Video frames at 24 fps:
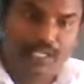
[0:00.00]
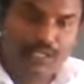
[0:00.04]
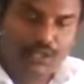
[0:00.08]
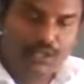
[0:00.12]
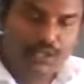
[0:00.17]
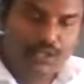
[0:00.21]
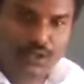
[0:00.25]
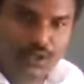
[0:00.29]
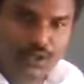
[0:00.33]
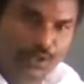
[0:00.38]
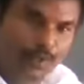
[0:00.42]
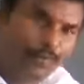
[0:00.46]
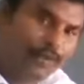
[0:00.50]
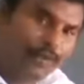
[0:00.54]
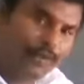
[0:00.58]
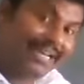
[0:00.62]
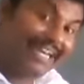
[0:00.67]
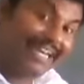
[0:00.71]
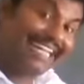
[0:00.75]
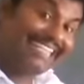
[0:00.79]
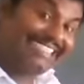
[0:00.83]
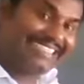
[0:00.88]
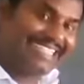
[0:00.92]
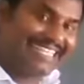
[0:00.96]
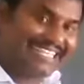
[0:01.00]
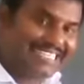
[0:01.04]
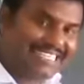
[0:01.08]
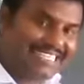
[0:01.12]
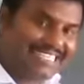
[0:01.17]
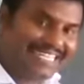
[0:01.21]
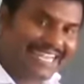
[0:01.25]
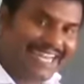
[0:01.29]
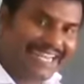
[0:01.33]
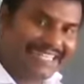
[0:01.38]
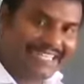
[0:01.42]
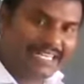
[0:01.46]
So resting
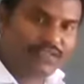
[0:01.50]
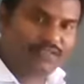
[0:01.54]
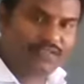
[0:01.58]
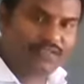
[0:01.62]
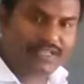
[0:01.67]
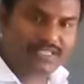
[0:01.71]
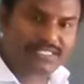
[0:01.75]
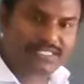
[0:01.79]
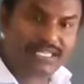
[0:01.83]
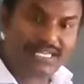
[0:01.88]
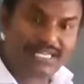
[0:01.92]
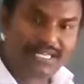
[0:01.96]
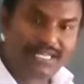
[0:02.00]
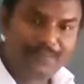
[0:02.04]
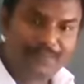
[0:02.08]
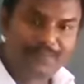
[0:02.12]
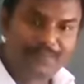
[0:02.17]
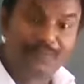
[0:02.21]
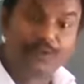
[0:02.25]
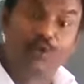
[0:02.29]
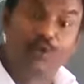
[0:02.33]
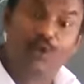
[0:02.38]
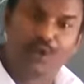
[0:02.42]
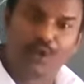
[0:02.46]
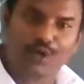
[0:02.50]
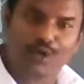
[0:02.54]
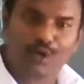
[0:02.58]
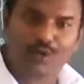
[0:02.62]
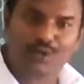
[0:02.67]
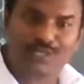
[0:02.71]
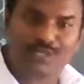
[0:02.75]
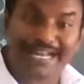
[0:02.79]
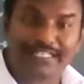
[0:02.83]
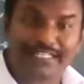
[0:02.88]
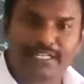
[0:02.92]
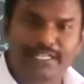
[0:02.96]
state it was
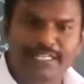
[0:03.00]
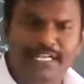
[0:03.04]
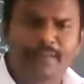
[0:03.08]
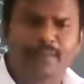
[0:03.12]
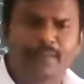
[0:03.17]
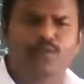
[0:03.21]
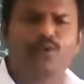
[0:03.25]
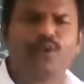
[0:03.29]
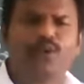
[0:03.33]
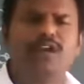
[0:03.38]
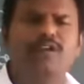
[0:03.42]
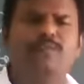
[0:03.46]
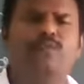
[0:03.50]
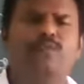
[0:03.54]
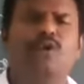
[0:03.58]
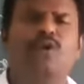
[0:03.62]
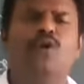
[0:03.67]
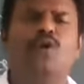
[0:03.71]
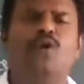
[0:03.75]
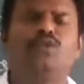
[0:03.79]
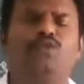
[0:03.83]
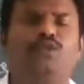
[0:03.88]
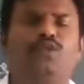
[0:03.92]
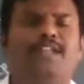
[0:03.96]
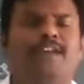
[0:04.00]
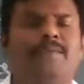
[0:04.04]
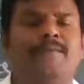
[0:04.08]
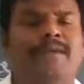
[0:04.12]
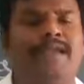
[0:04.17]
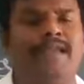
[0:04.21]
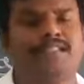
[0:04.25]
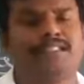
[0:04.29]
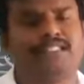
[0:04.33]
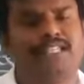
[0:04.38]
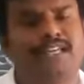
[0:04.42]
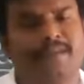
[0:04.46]
closed. At that time, more and more sodium
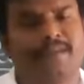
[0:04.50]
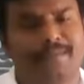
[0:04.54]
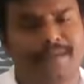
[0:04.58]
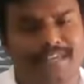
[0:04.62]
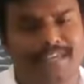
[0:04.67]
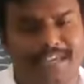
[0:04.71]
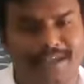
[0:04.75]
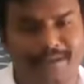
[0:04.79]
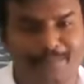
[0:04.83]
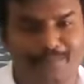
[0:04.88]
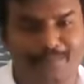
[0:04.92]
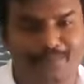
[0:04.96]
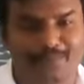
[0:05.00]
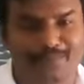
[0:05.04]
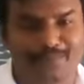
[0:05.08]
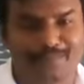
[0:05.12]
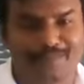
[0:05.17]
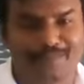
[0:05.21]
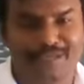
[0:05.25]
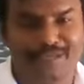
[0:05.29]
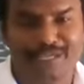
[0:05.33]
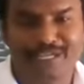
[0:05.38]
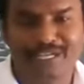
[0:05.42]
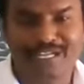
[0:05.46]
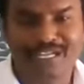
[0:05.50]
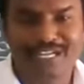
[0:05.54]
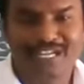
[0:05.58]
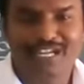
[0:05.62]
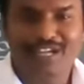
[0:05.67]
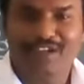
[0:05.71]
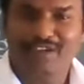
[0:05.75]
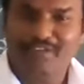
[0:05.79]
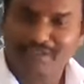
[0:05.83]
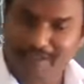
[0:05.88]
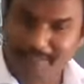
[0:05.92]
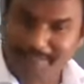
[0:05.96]
ions are became.
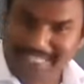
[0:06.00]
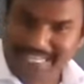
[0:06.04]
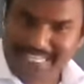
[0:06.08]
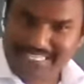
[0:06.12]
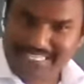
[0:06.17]
From the